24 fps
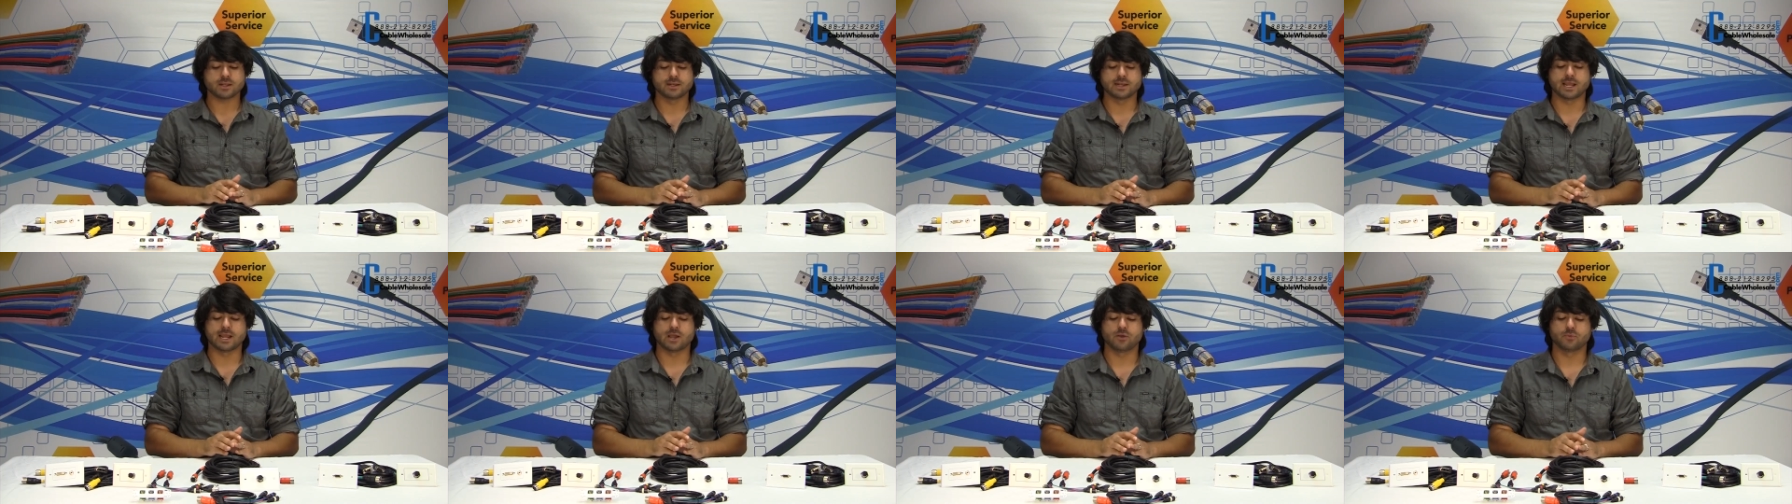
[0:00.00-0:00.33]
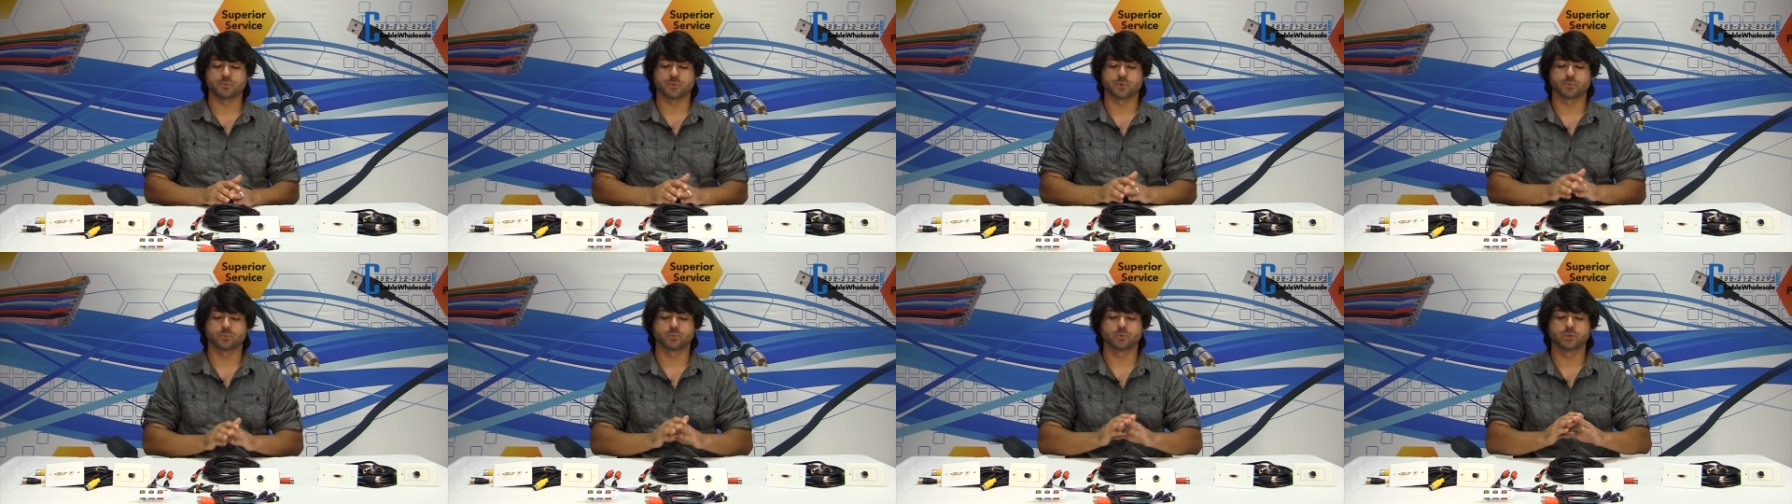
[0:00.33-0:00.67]
Now,
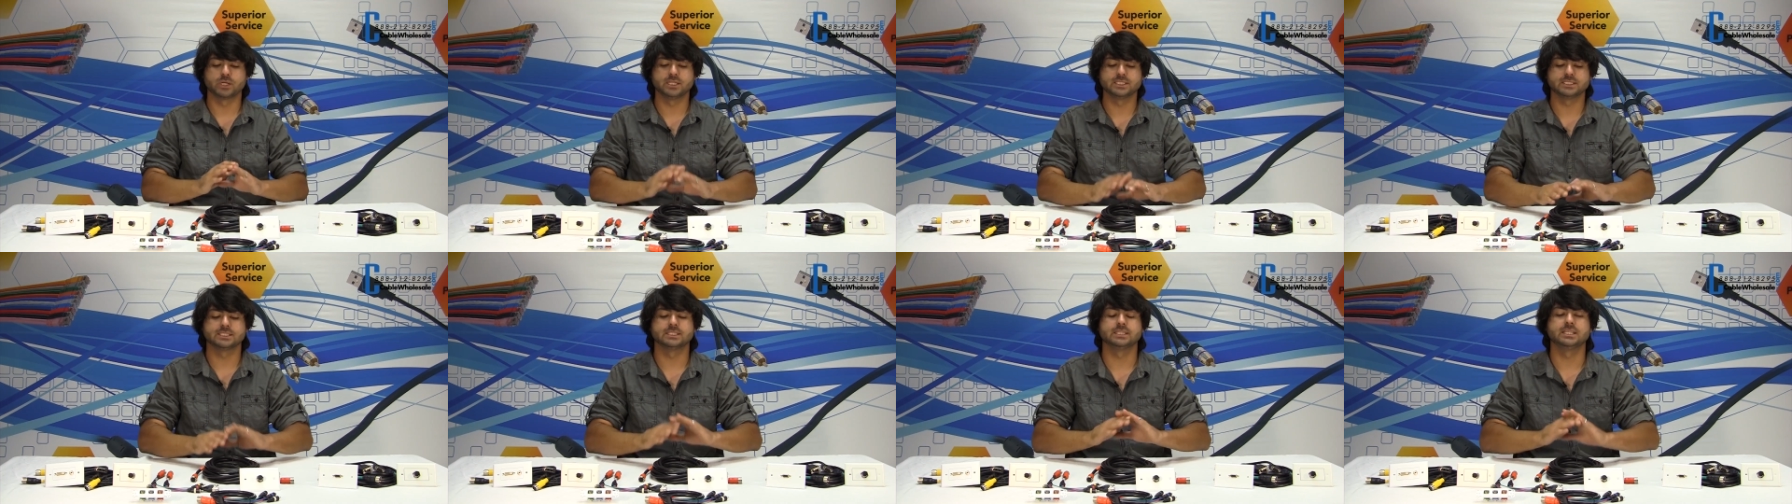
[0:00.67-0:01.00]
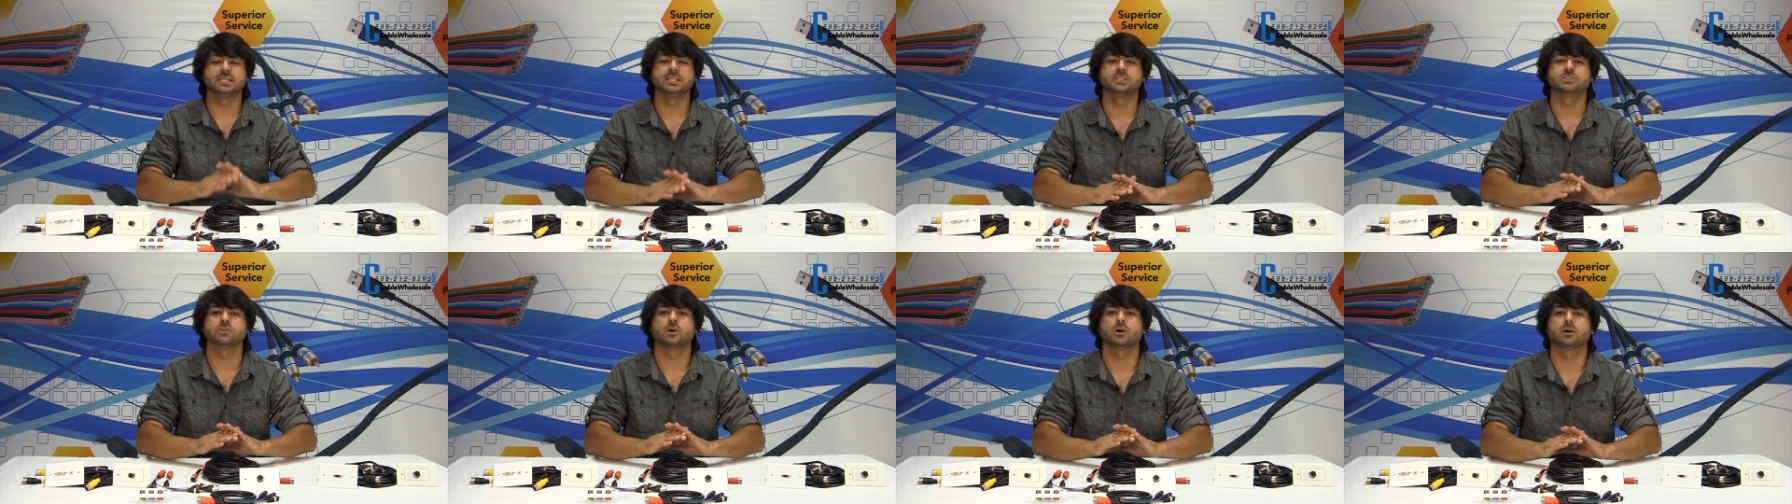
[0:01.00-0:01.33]
the reason
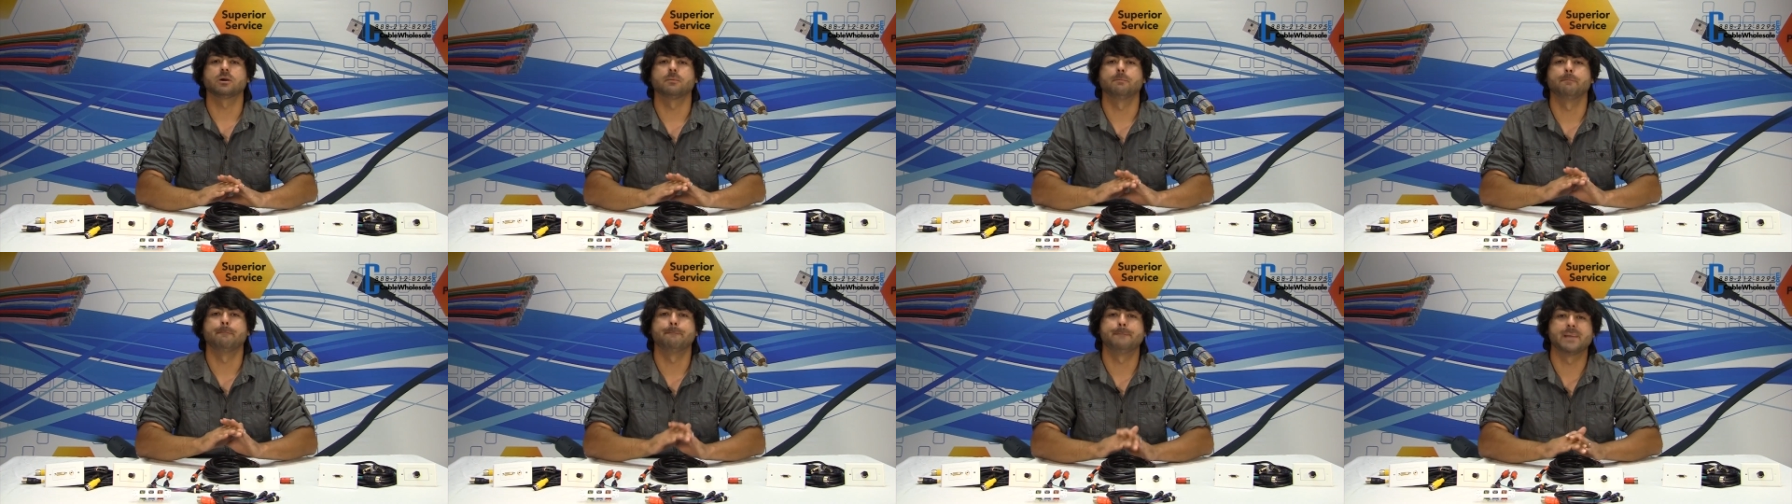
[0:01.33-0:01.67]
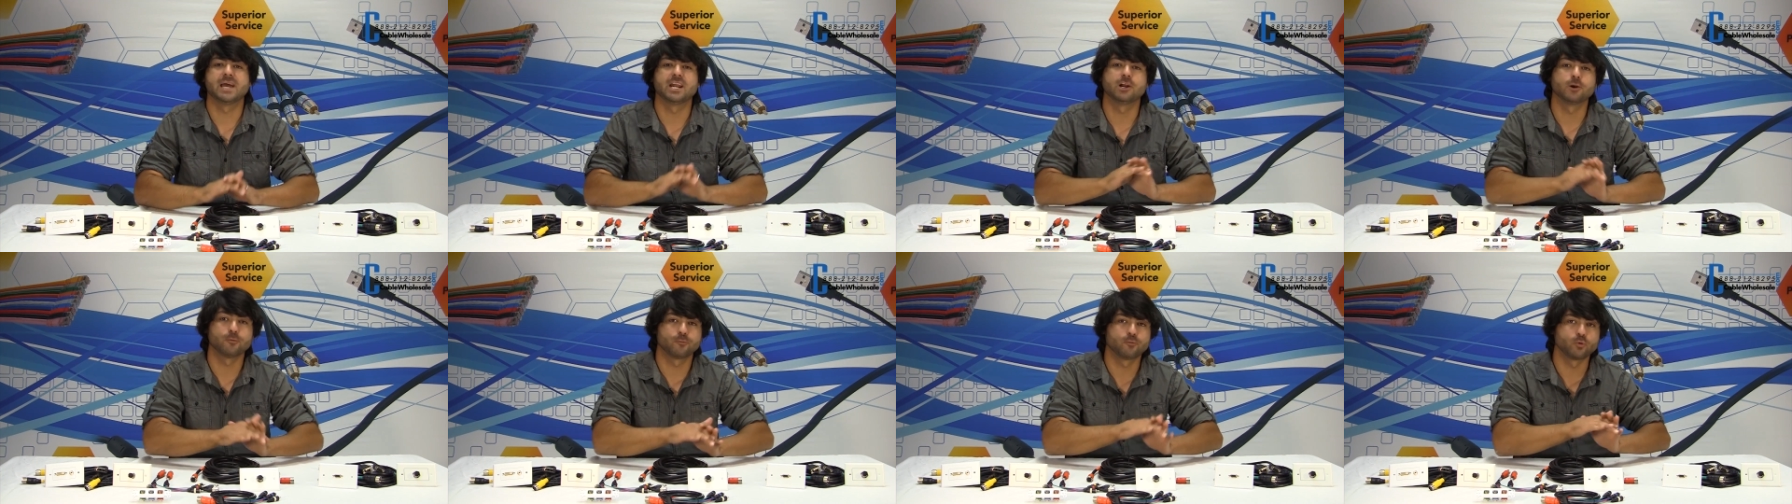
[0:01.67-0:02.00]
these are
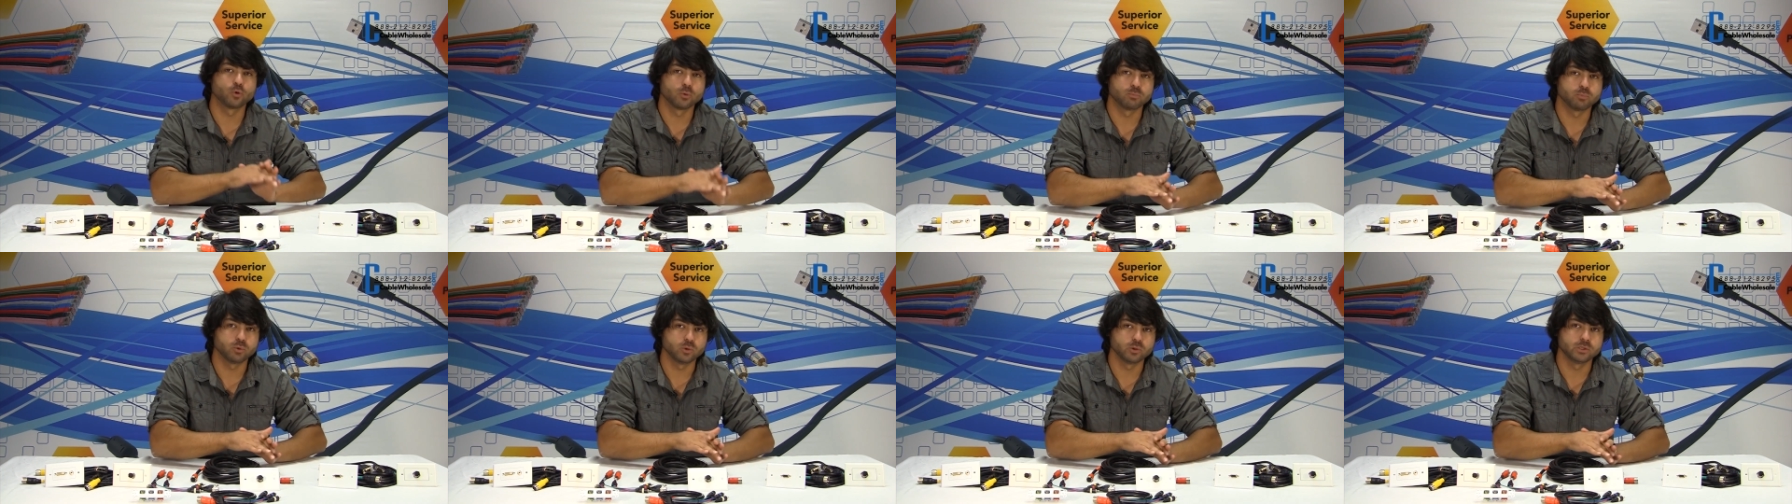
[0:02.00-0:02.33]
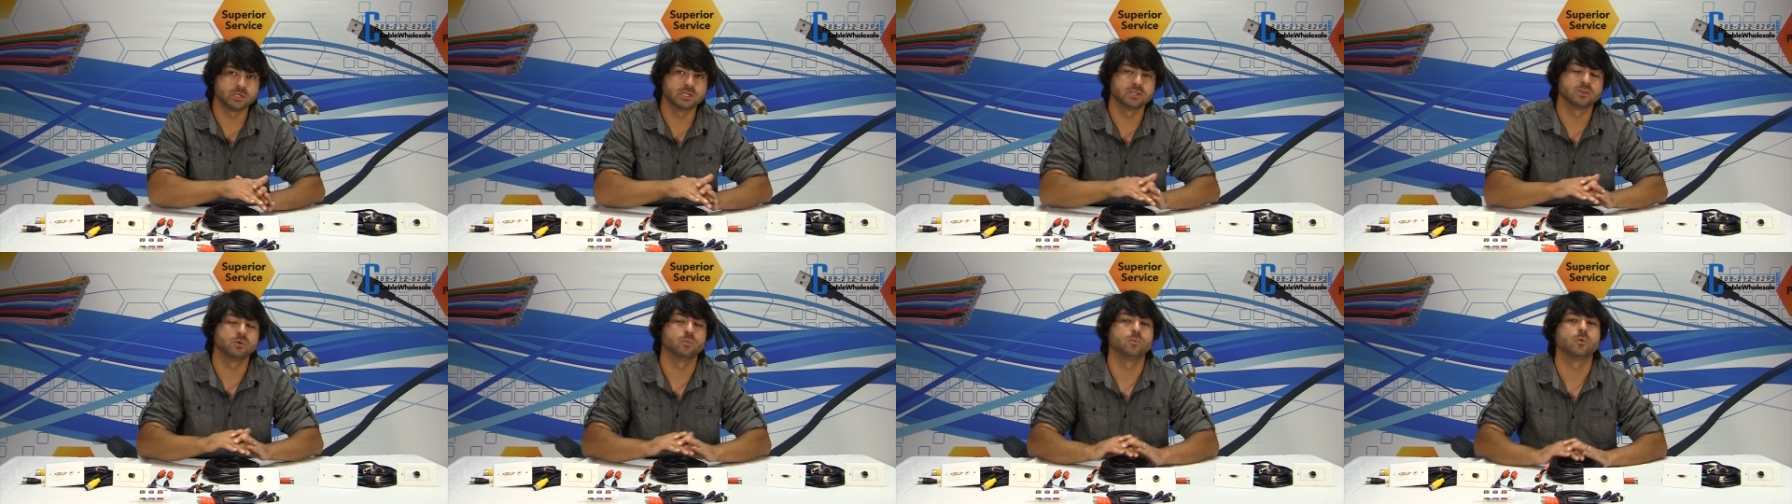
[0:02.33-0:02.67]
better for
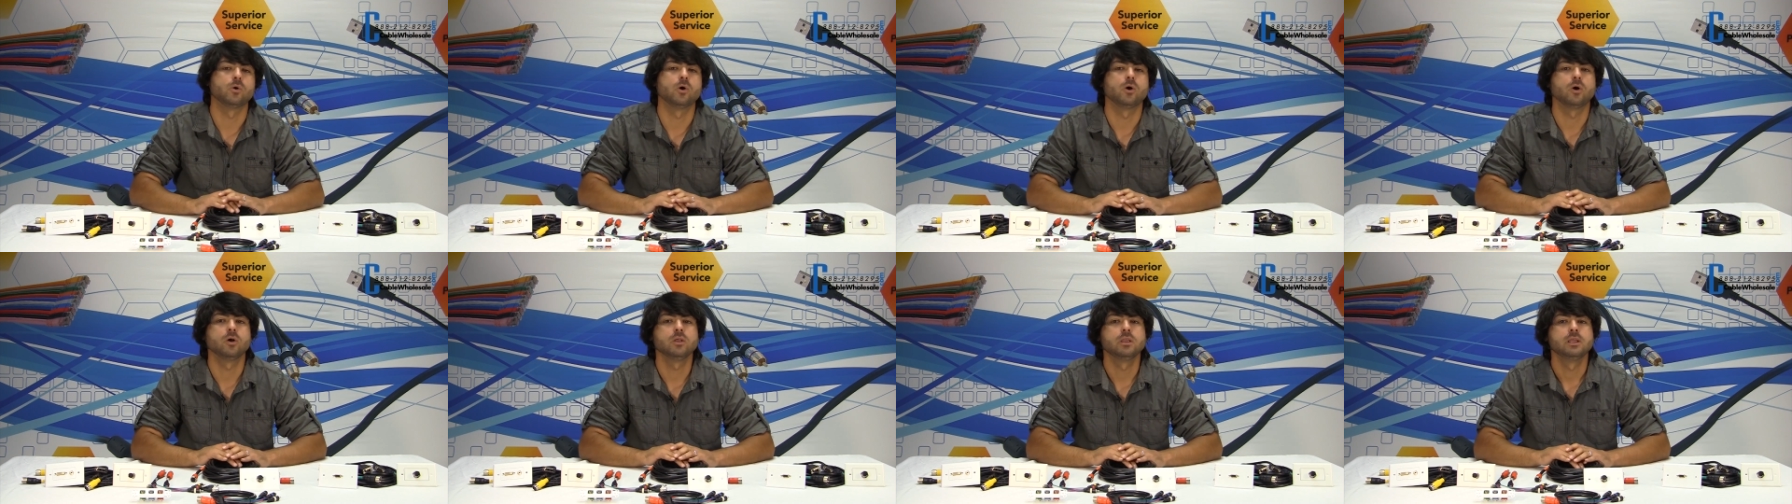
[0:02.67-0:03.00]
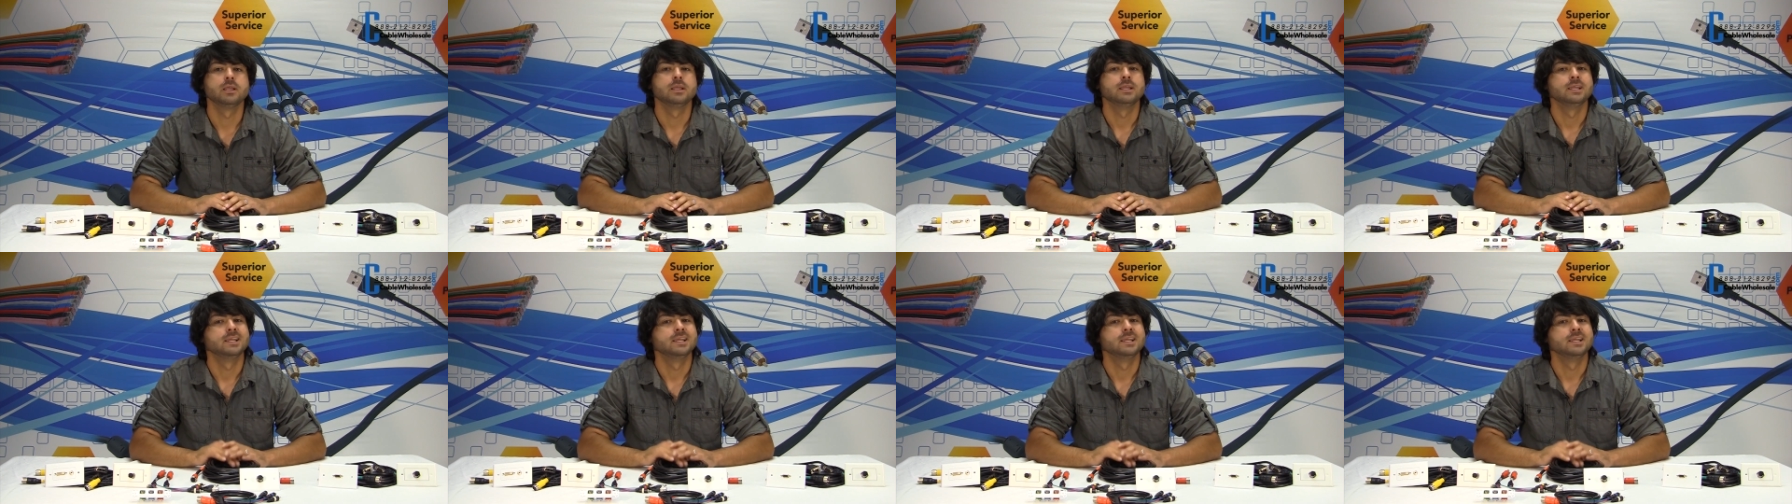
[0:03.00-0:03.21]
pulling in the wall